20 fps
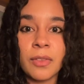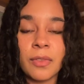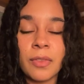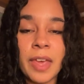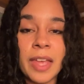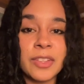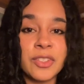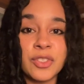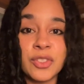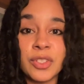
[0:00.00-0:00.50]

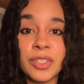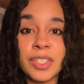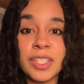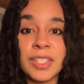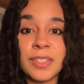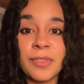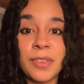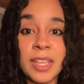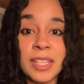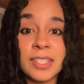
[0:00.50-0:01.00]
It's
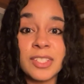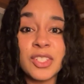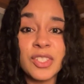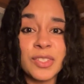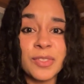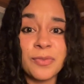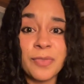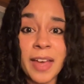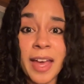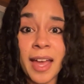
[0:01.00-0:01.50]

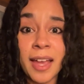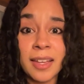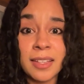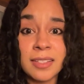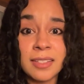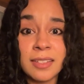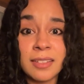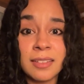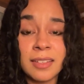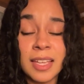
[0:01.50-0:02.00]
just
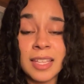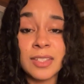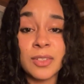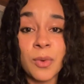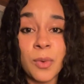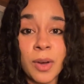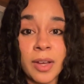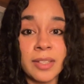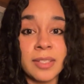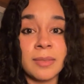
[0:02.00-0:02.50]
facts. It's
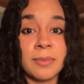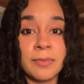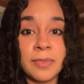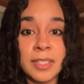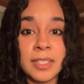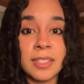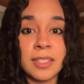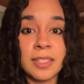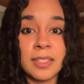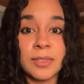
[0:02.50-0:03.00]
quantum
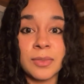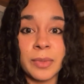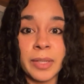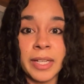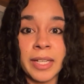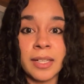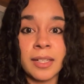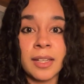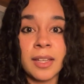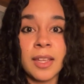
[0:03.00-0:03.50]
physics, right?